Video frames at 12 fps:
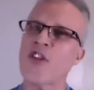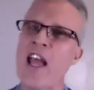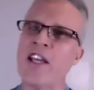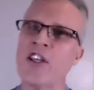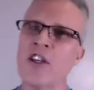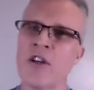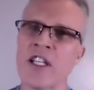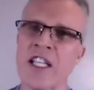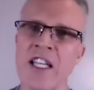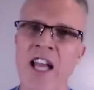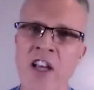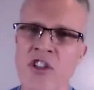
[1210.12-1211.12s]
Thank you. And
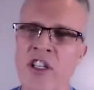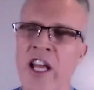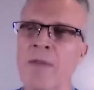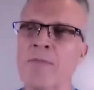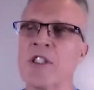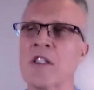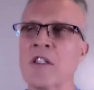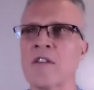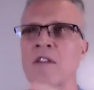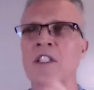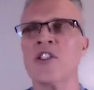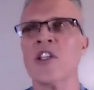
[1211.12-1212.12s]
connection.
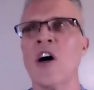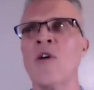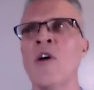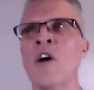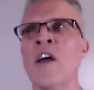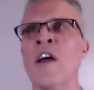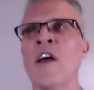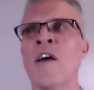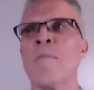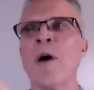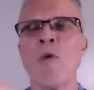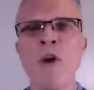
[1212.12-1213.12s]
Absolutely. So,
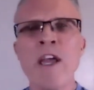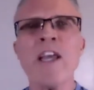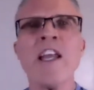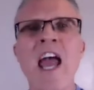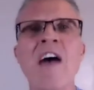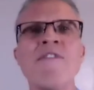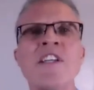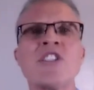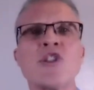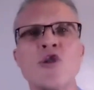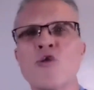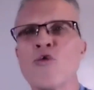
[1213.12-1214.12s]
but we can have
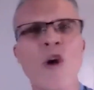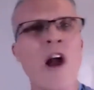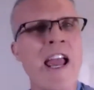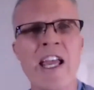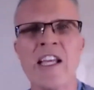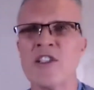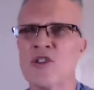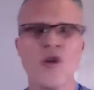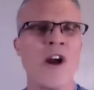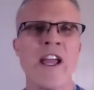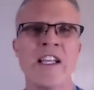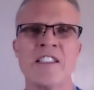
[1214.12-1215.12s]
these great,
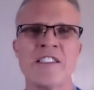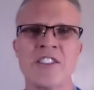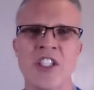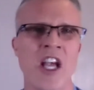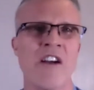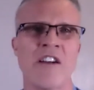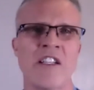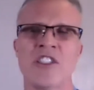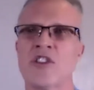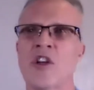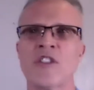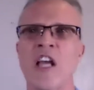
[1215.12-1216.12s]
great charities,
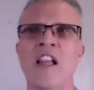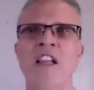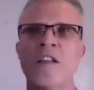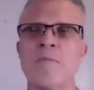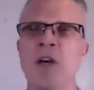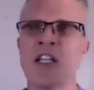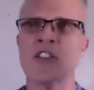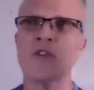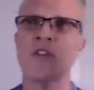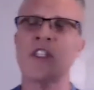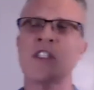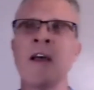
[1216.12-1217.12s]
totality
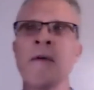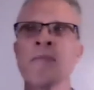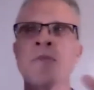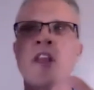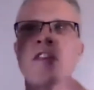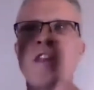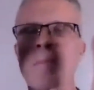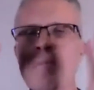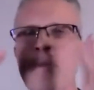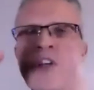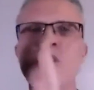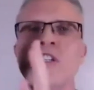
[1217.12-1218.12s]
ministries the
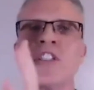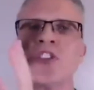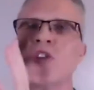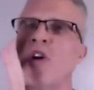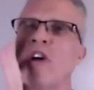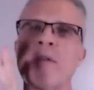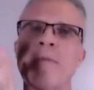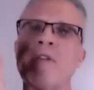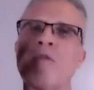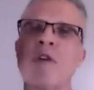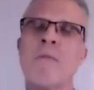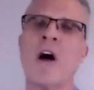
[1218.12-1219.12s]
mission is going to be
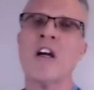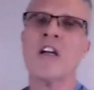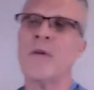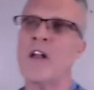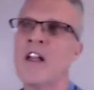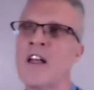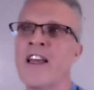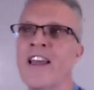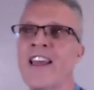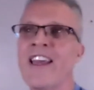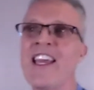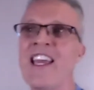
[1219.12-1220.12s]
remarkable.
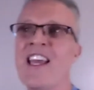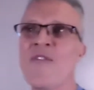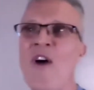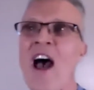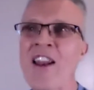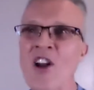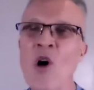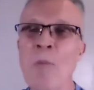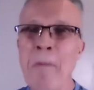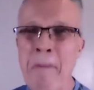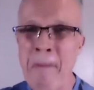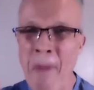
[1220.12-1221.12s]
If I
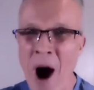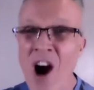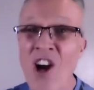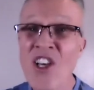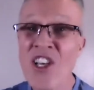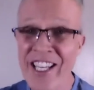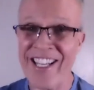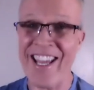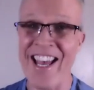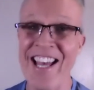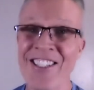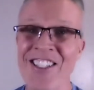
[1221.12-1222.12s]
don't market
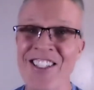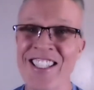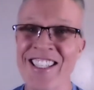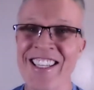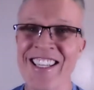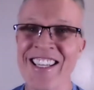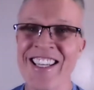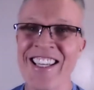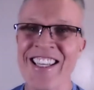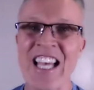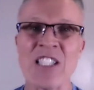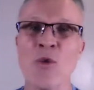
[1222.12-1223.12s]
it,
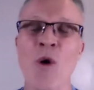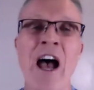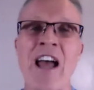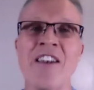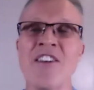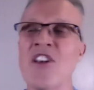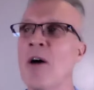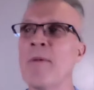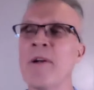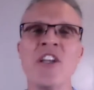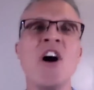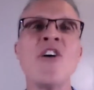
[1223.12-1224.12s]
guess what?
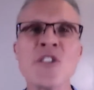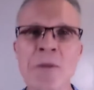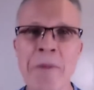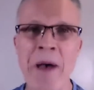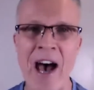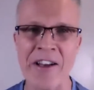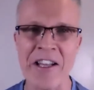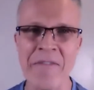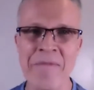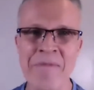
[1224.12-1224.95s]
Nobody knows about it.